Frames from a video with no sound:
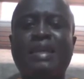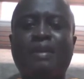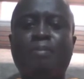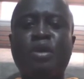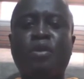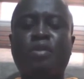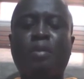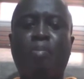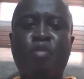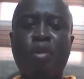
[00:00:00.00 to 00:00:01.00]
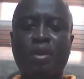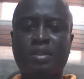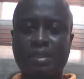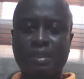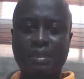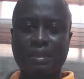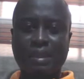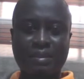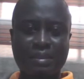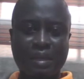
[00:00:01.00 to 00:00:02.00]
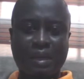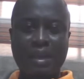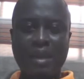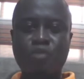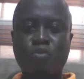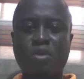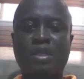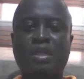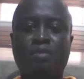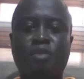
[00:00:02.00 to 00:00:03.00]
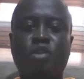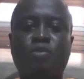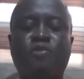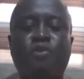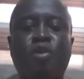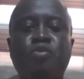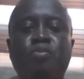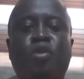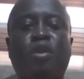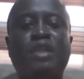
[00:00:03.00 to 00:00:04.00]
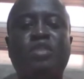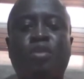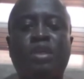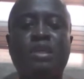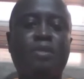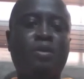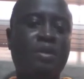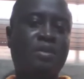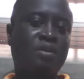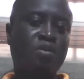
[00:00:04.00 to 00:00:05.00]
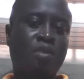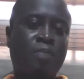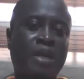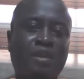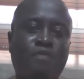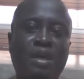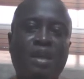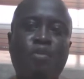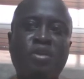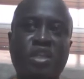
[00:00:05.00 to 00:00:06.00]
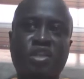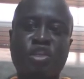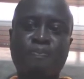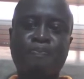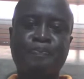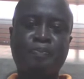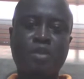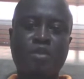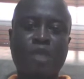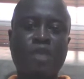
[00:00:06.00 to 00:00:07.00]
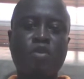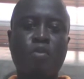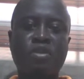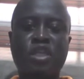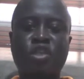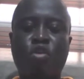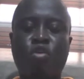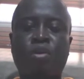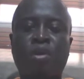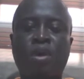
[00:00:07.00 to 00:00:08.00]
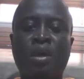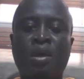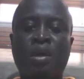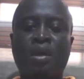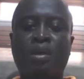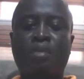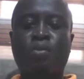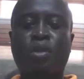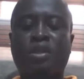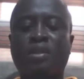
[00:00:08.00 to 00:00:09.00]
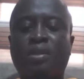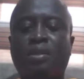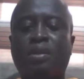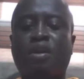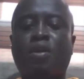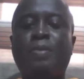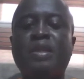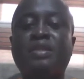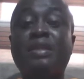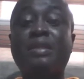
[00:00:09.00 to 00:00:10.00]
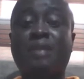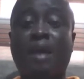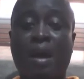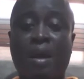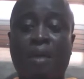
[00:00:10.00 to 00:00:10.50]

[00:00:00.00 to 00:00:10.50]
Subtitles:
in the mail the products that the client will need, because before you collect your email list, you might have done your research on what the company's needs are.